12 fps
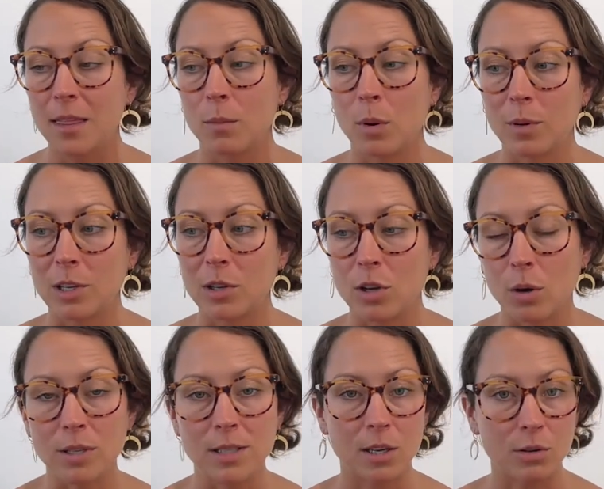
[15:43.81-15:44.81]
The moment you
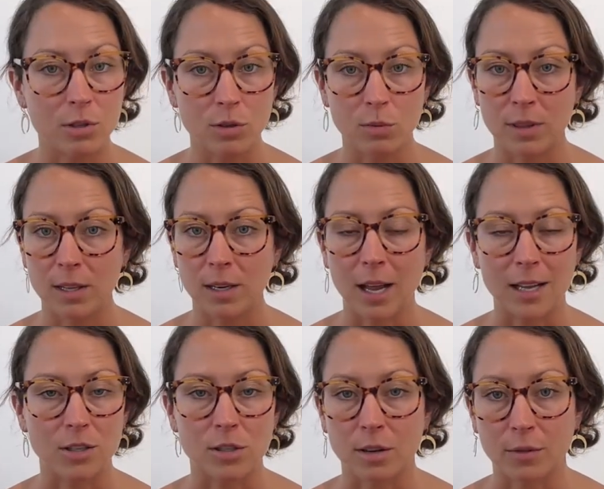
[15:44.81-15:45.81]
notice it, you tune within and
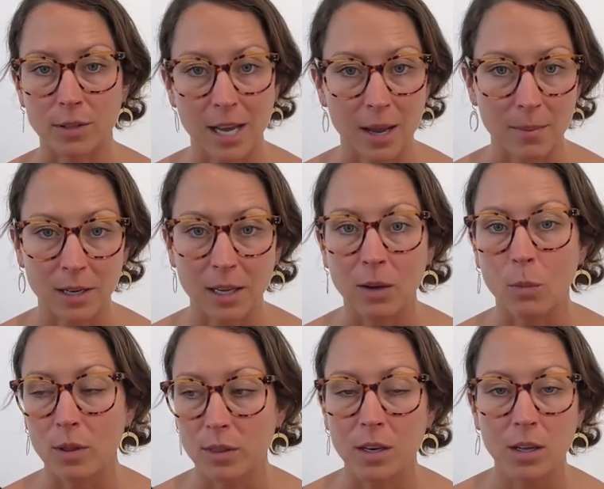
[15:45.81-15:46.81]
ask yourself what's happening
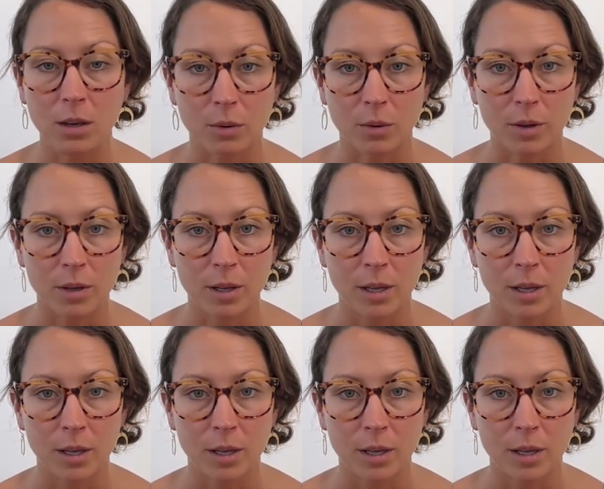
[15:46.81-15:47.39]
within you.